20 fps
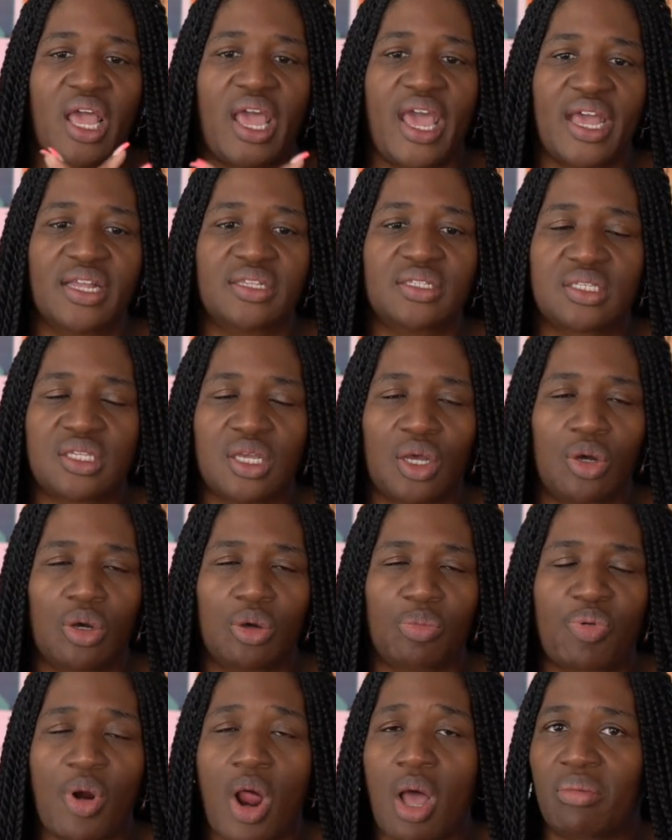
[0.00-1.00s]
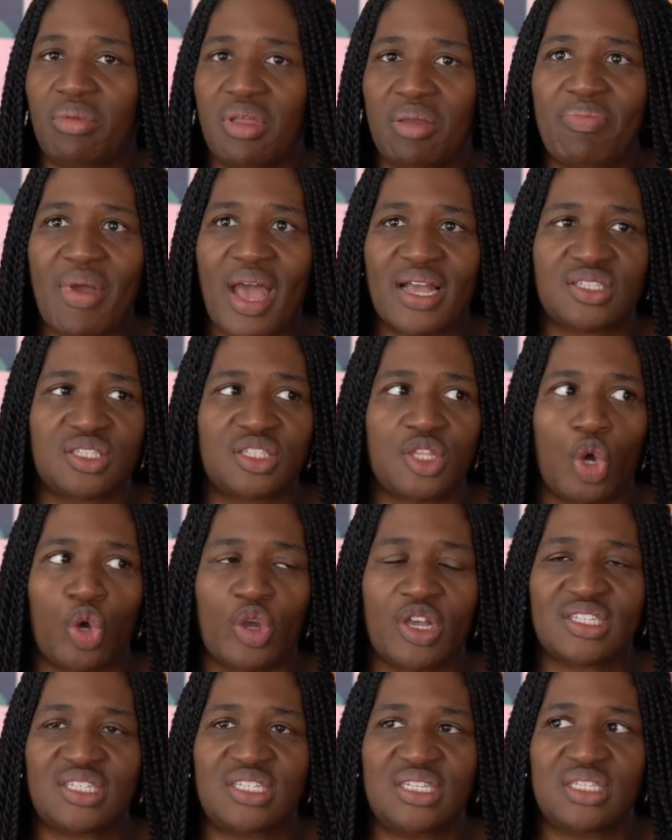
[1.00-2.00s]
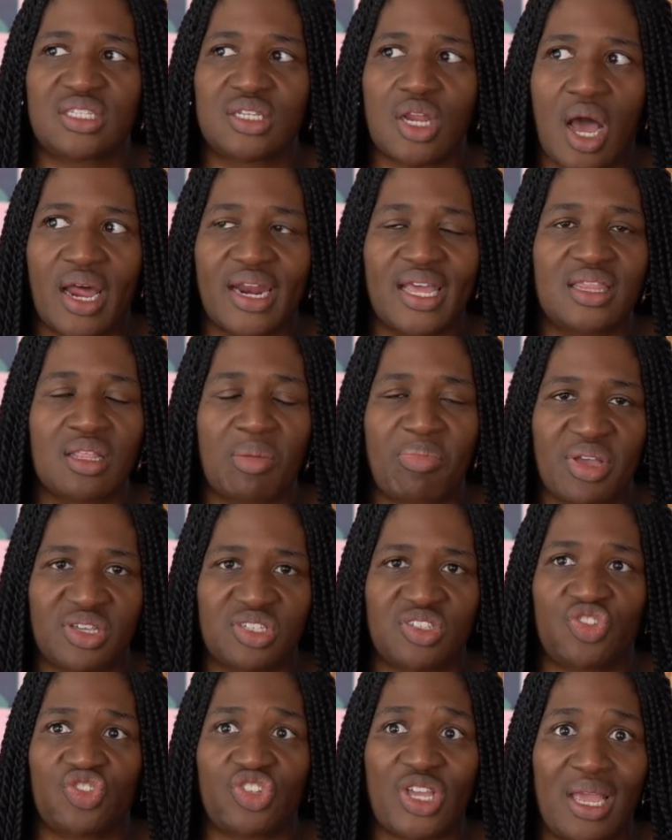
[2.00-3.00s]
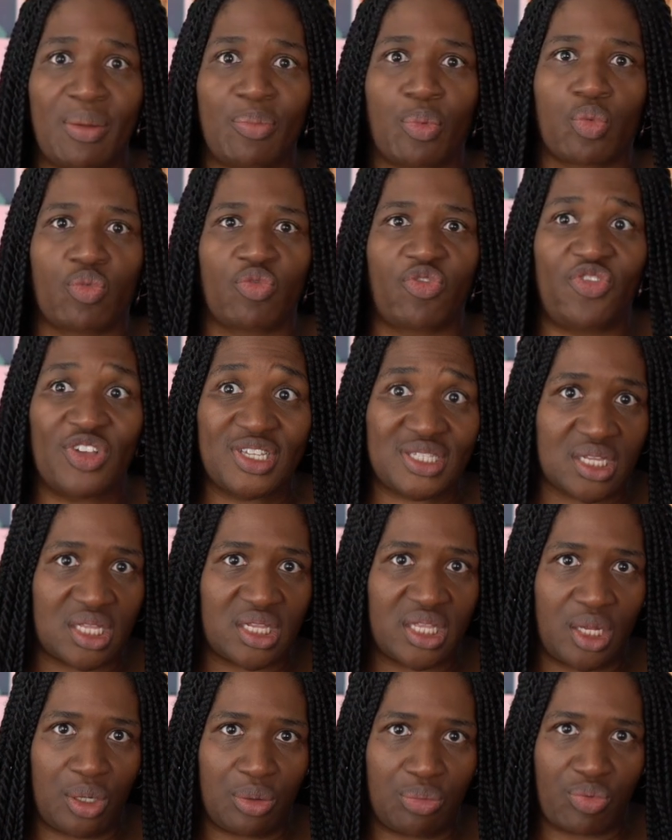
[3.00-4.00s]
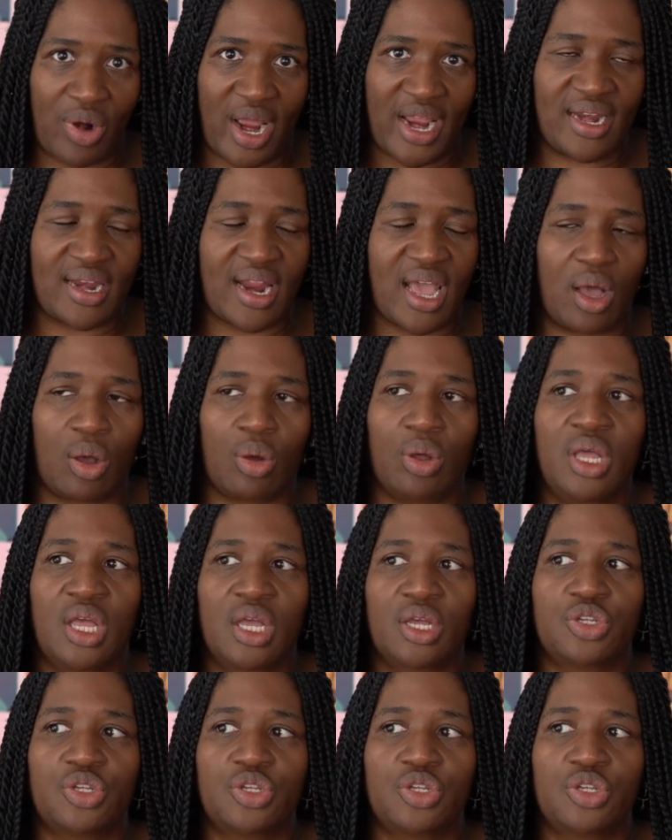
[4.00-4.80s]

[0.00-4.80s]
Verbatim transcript: And so probably best though, because he's not in the best shape physically right now.